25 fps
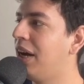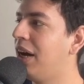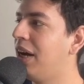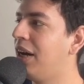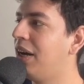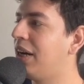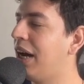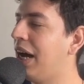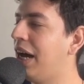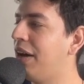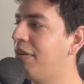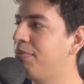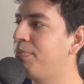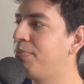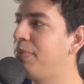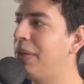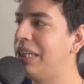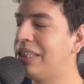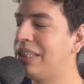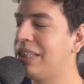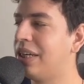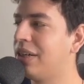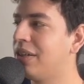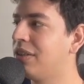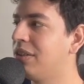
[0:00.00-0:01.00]
half
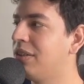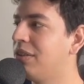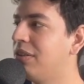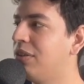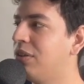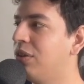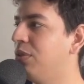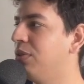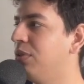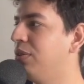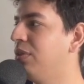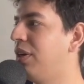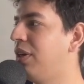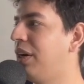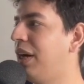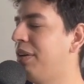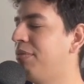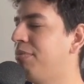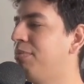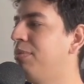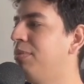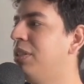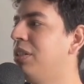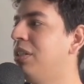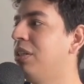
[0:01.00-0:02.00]
millisecond. No, not half
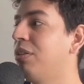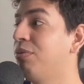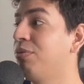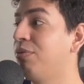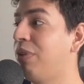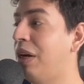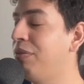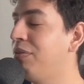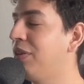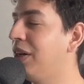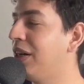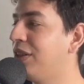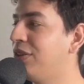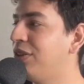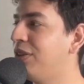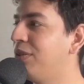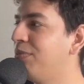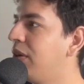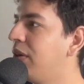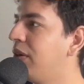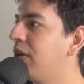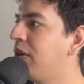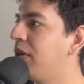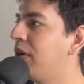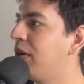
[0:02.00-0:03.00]
millisecond. 500.
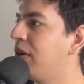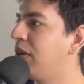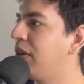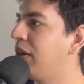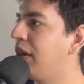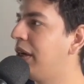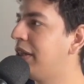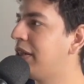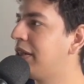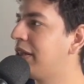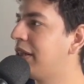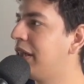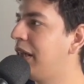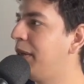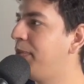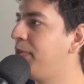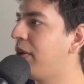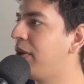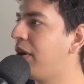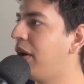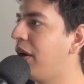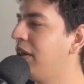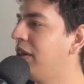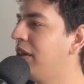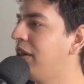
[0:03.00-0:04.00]
Let's keep
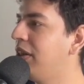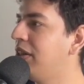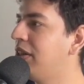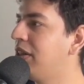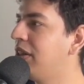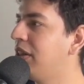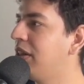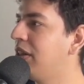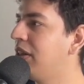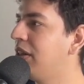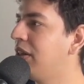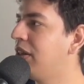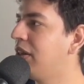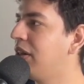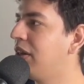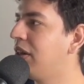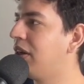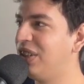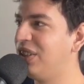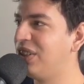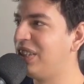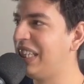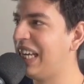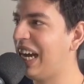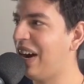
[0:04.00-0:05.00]
calling it.
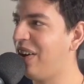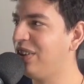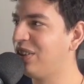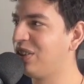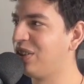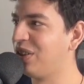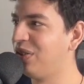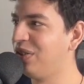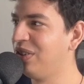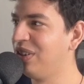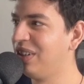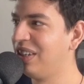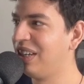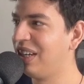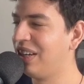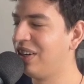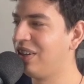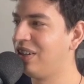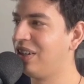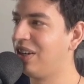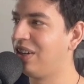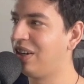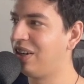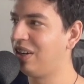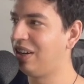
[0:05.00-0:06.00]
You see how slow
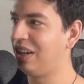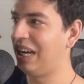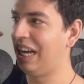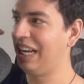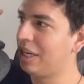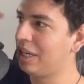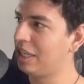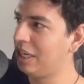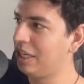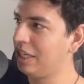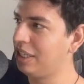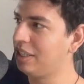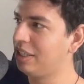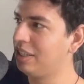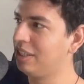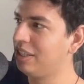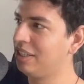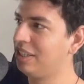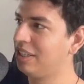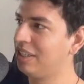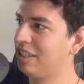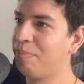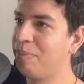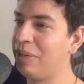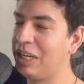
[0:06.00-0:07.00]
I click?
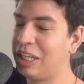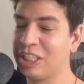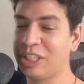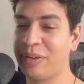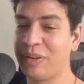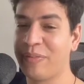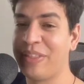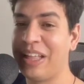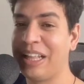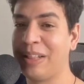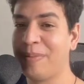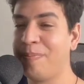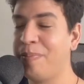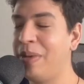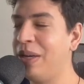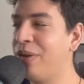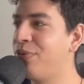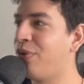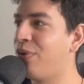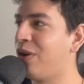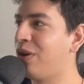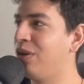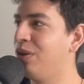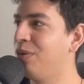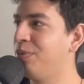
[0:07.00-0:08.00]
Because of that big
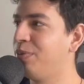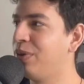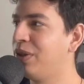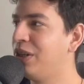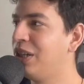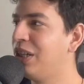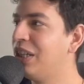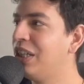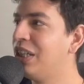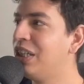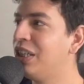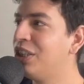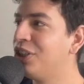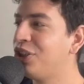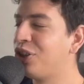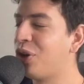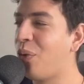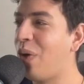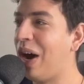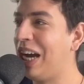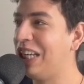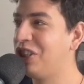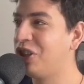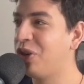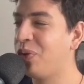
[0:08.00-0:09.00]
for loop. So
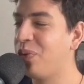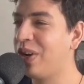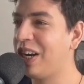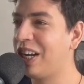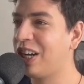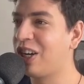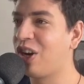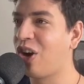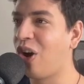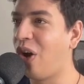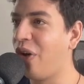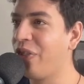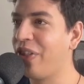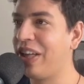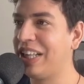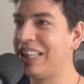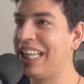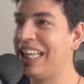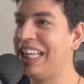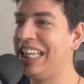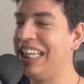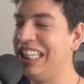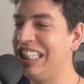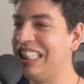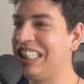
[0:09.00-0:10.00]
I don't want to call that
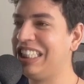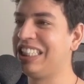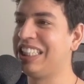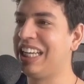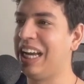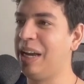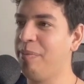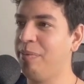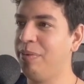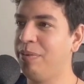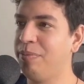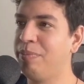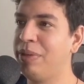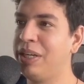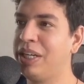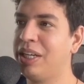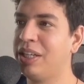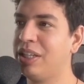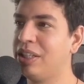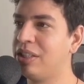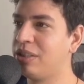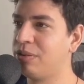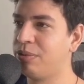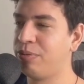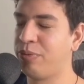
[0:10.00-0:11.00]
each time
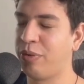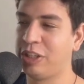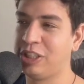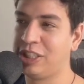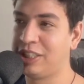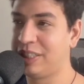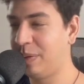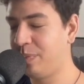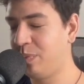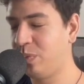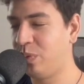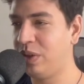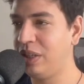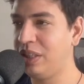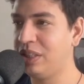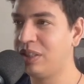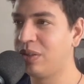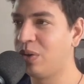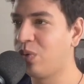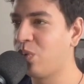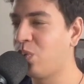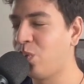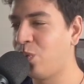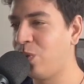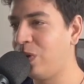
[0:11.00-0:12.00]
because for some
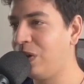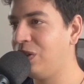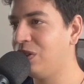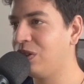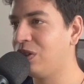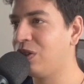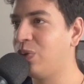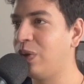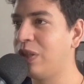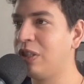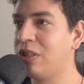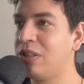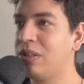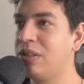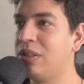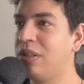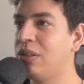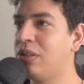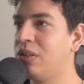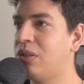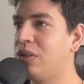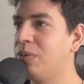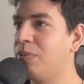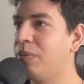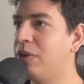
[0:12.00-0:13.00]
reason we use it
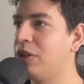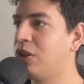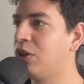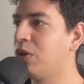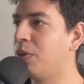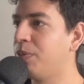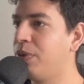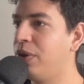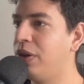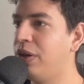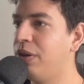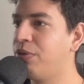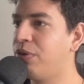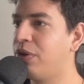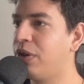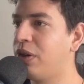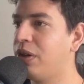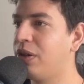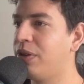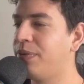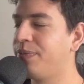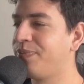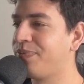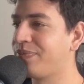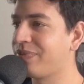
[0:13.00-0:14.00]
too much computing for